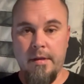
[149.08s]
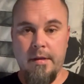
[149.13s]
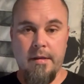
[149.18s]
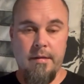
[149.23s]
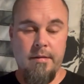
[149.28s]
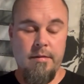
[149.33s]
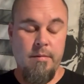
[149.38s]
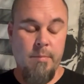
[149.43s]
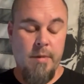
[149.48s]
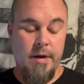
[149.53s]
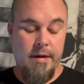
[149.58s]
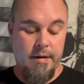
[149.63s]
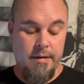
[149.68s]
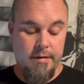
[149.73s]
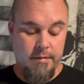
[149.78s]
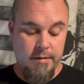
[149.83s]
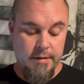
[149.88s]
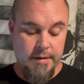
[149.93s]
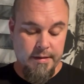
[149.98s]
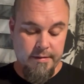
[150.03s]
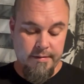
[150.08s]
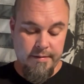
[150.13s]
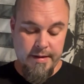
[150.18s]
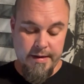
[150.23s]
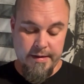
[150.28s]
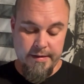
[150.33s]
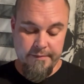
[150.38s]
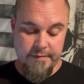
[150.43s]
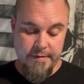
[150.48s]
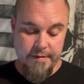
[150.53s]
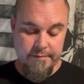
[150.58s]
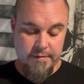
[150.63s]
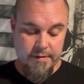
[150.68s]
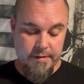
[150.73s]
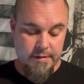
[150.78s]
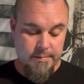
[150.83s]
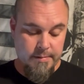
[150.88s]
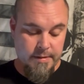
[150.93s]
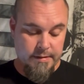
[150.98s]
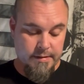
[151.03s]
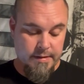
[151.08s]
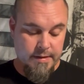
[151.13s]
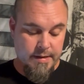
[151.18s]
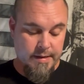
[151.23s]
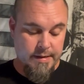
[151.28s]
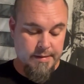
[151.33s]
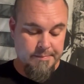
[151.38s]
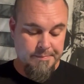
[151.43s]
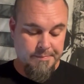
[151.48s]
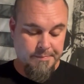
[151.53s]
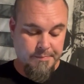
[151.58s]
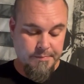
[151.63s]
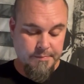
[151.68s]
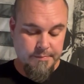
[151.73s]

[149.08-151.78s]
You might ought to look into that if you ever heard about that.